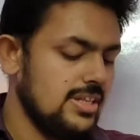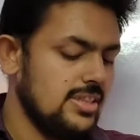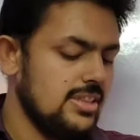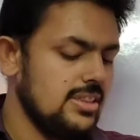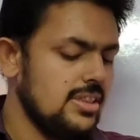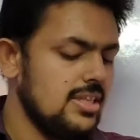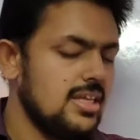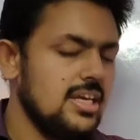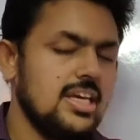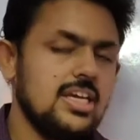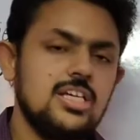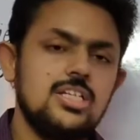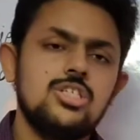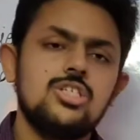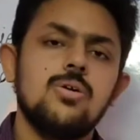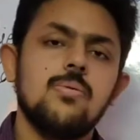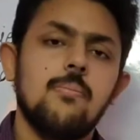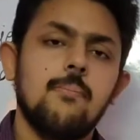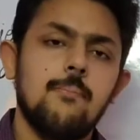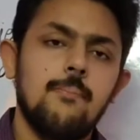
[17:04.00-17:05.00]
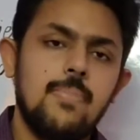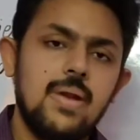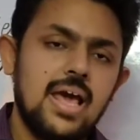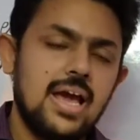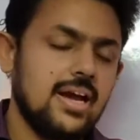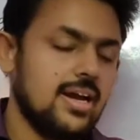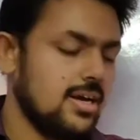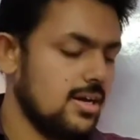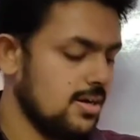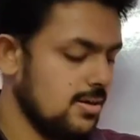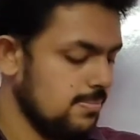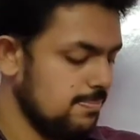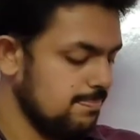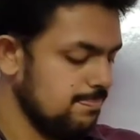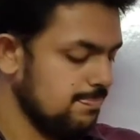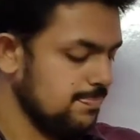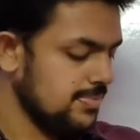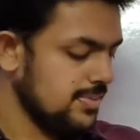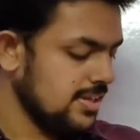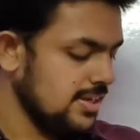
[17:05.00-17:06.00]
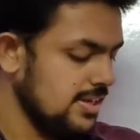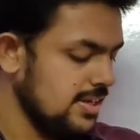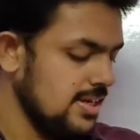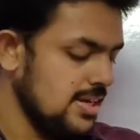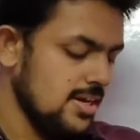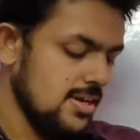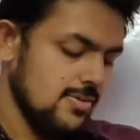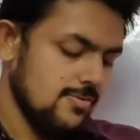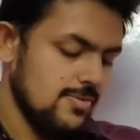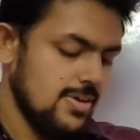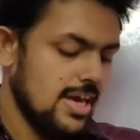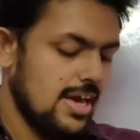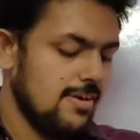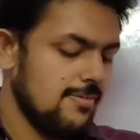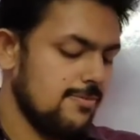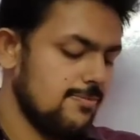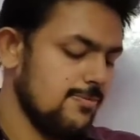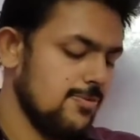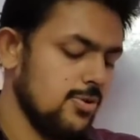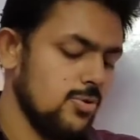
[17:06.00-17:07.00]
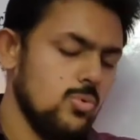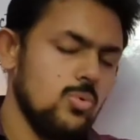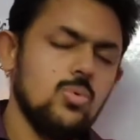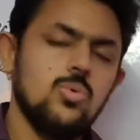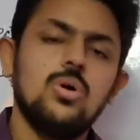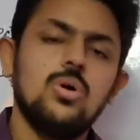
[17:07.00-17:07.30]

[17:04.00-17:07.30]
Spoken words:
in each blank. We have few